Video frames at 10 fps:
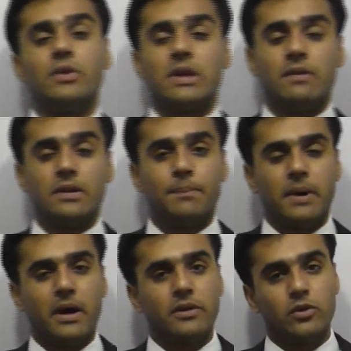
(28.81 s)
whatever the
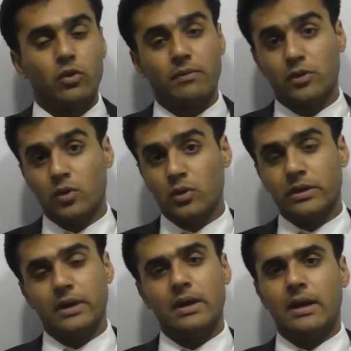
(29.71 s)
price you have
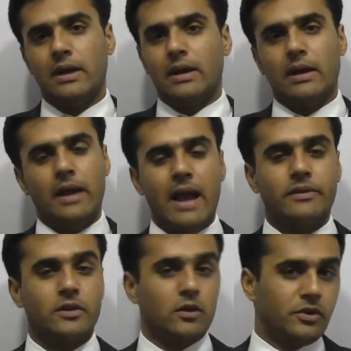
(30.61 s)
sold the
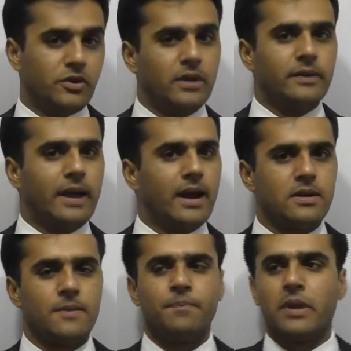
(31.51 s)
asset or the shares
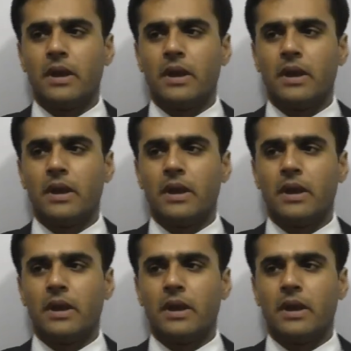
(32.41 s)
at.